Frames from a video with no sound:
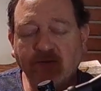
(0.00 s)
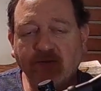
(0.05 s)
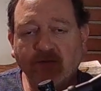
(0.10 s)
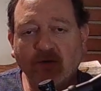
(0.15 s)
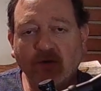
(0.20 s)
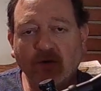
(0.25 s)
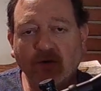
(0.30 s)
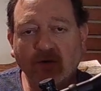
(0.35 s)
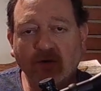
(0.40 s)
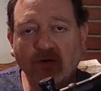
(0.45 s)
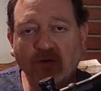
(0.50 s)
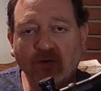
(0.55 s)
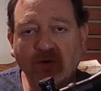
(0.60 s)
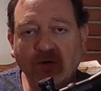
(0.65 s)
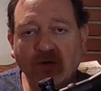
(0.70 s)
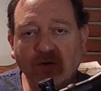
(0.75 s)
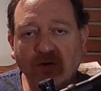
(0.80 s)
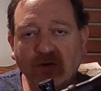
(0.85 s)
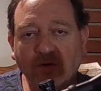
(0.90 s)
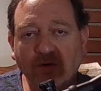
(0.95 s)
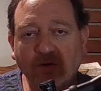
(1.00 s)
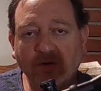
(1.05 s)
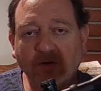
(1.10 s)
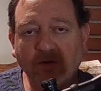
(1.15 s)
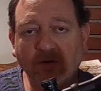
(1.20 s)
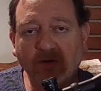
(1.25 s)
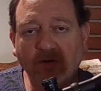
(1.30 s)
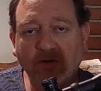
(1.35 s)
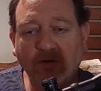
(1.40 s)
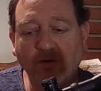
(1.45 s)
for
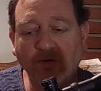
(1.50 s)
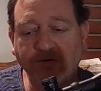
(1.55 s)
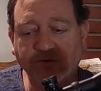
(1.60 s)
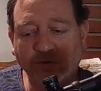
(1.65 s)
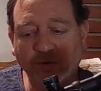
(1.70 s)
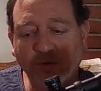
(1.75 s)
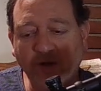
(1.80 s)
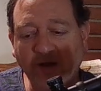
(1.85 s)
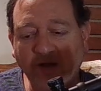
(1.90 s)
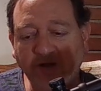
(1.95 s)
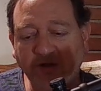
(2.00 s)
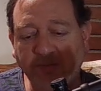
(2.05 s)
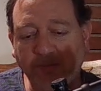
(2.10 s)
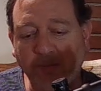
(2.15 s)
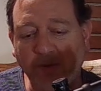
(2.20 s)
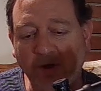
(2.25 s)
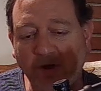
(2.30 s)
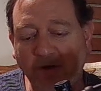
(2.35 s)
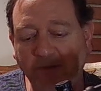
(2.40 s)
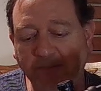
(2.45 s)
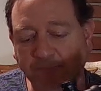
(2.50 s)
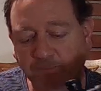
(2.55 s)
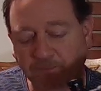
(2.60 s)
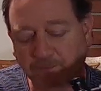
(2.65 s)
closer range, but